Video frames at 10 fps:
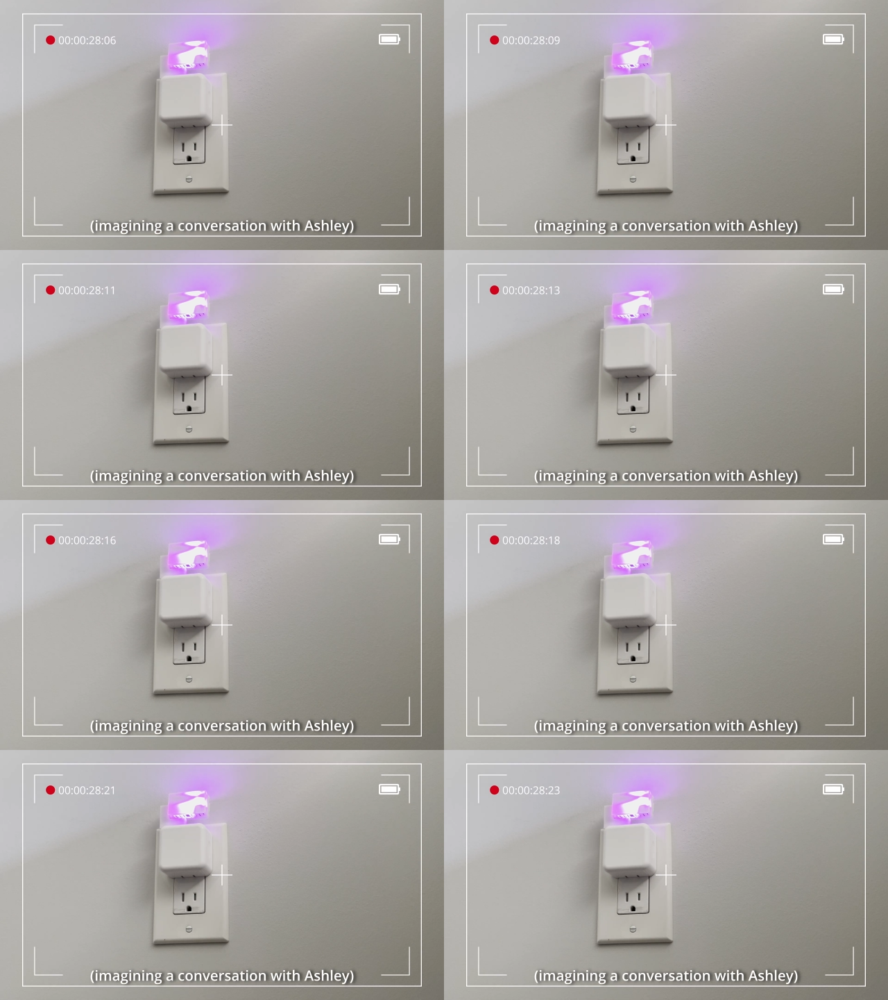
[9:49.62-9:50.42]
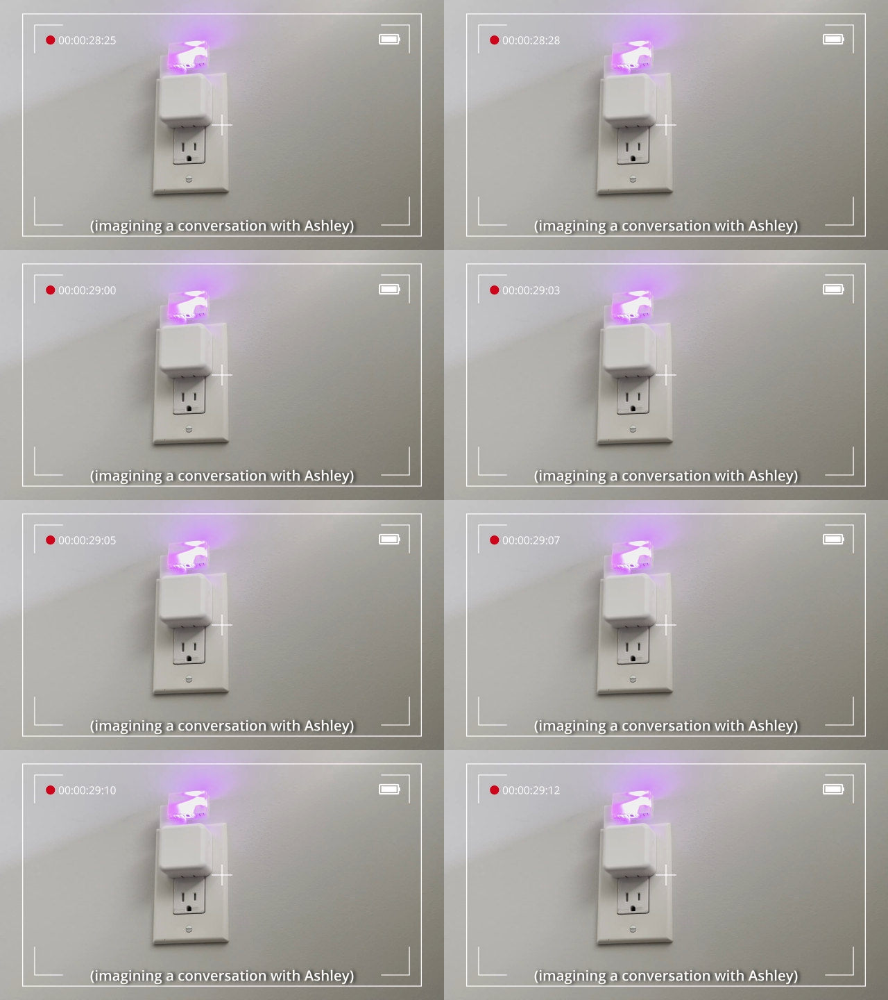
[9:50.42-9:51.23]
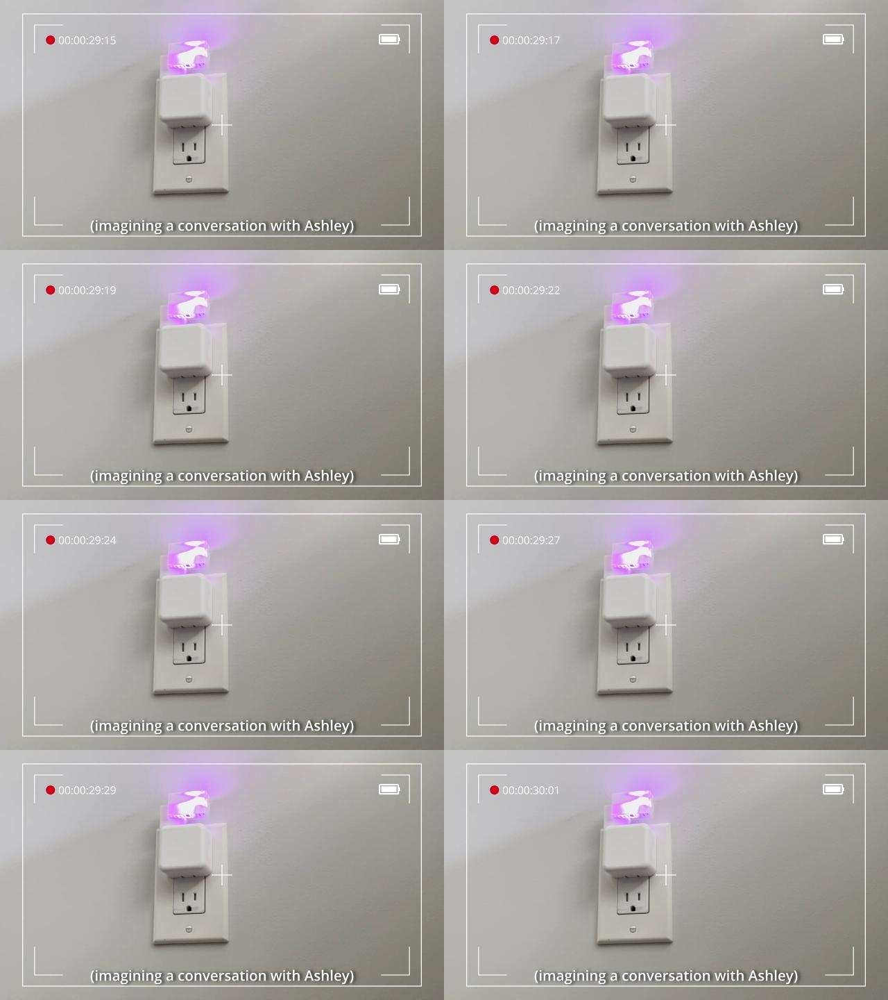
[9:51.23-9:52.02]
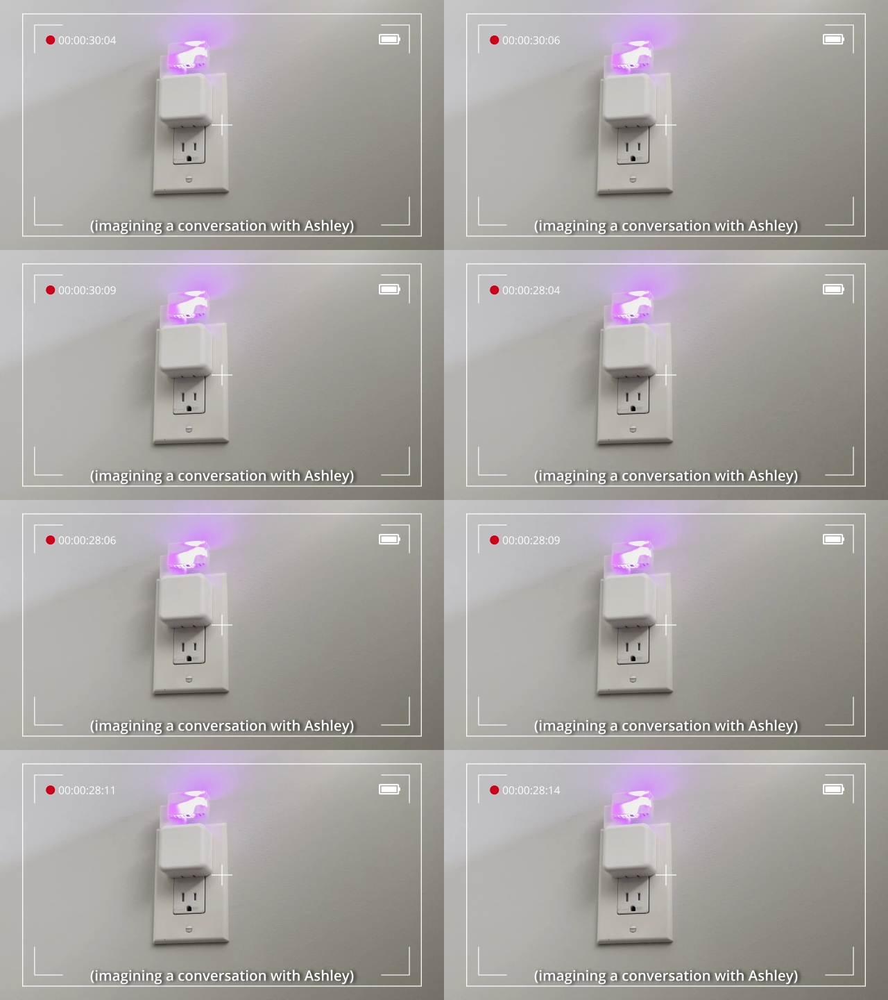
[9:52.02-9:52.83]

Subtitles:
No face is visible, so there are no lips to read.